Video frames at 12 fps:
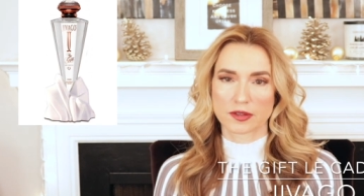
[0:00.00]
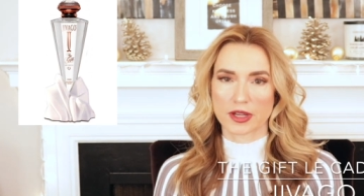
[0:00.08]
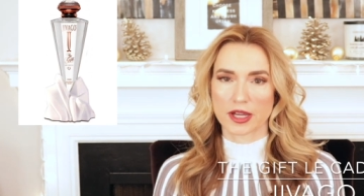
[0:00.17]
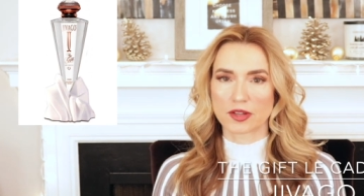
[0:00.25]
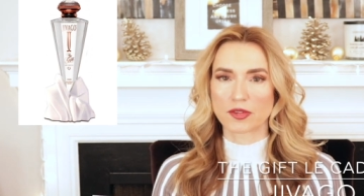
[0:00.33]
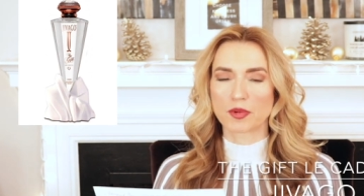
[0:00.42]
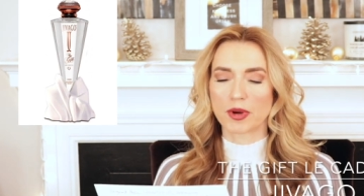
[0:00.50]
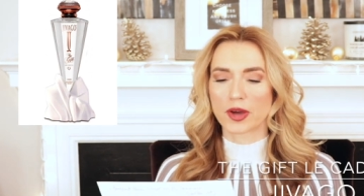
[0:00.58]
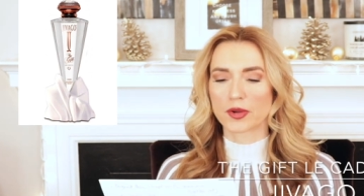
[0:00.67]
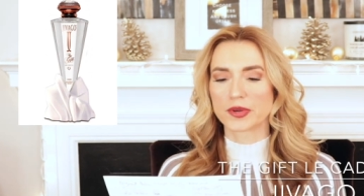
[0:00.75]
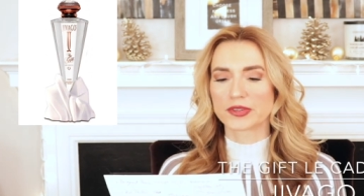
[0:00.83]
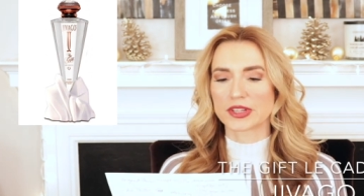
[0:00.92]
kind of the
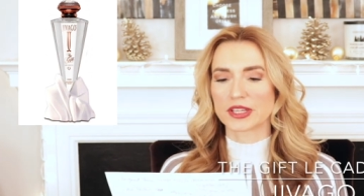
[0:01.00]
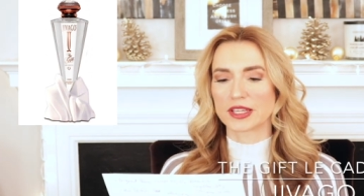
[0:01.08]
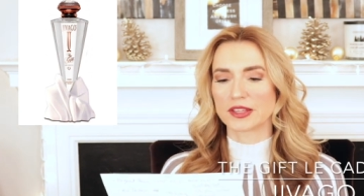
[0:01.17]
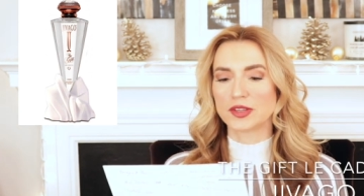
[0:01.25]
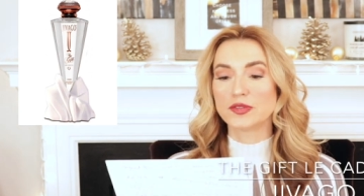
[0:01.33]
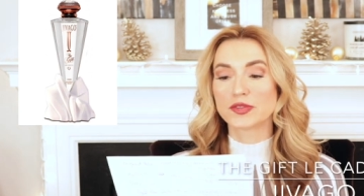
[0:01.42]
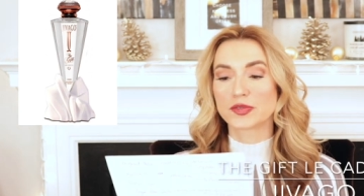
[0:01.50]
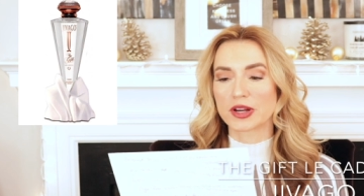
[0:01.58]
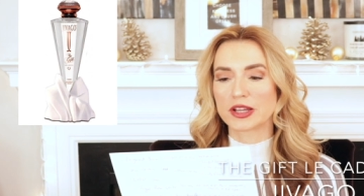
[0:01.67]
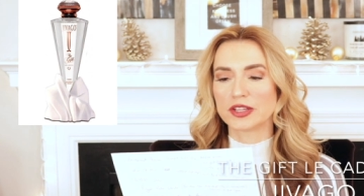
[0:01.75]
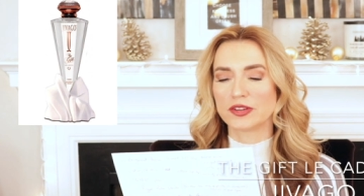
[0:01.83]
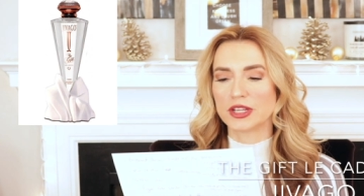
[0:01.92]
bottle was, it was
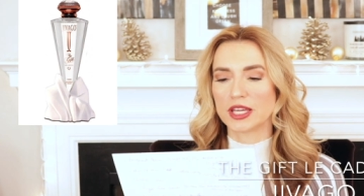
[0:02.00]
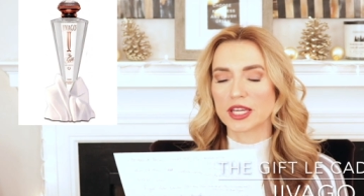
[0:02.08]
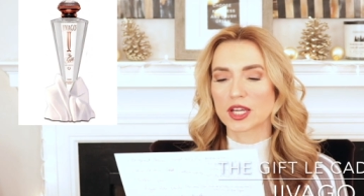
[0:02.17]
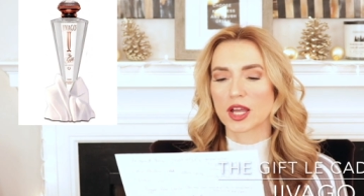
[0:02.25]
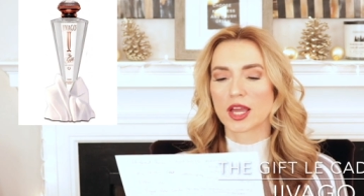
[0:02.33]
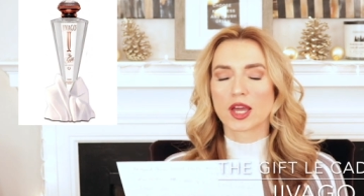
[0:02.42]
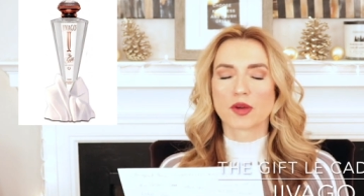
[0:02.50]
very unique.